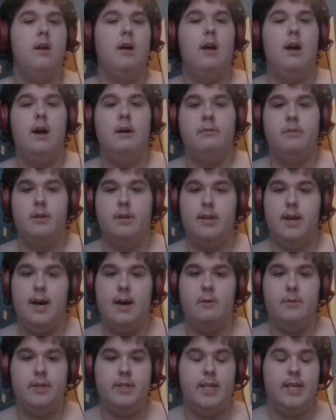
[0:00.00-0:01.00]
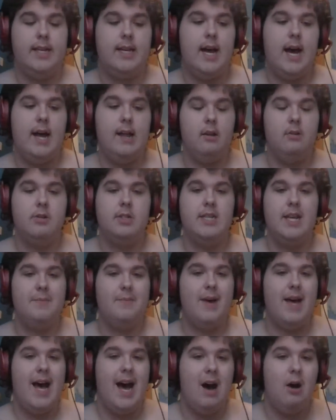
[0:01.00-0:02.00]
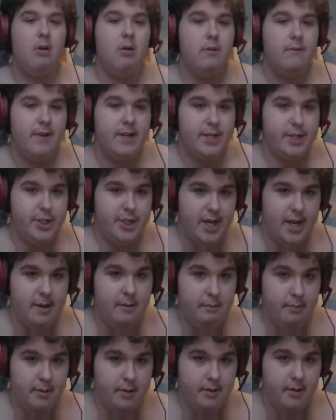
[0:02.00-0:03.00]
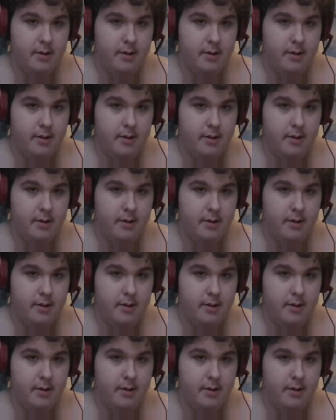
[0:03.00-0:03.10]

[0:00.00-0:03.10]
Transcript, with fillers: After that, we see Kylo step out of his ship.